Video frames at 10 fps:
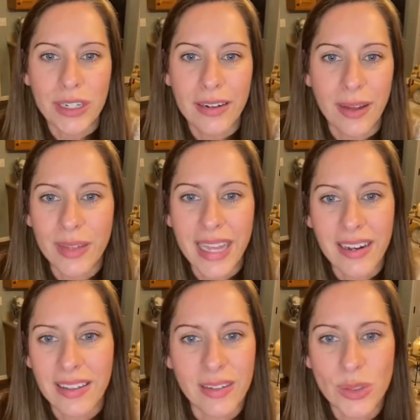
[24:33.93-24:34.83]
I only had a
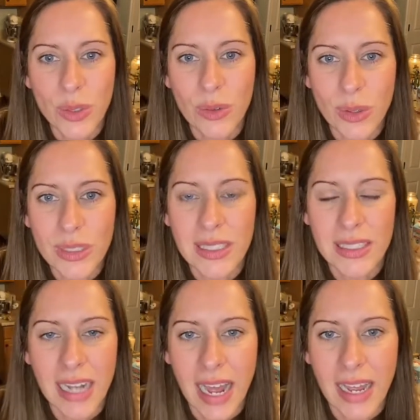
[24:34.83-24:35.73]
little 2-year-old at the
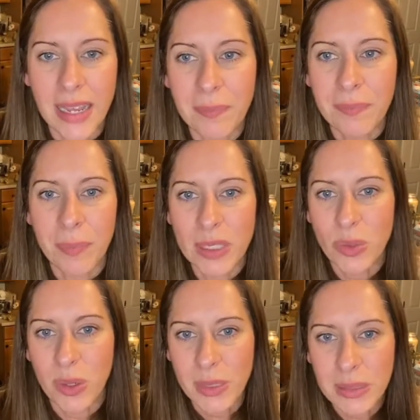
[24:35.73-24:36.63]
time. My daughter
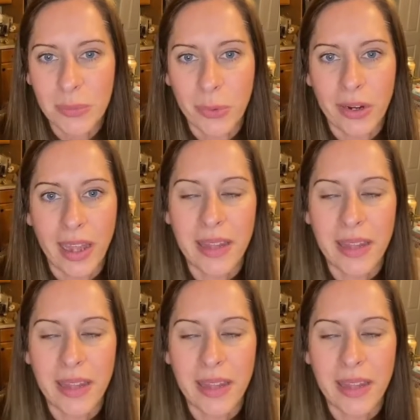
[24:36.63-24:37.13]
wasn't born yet.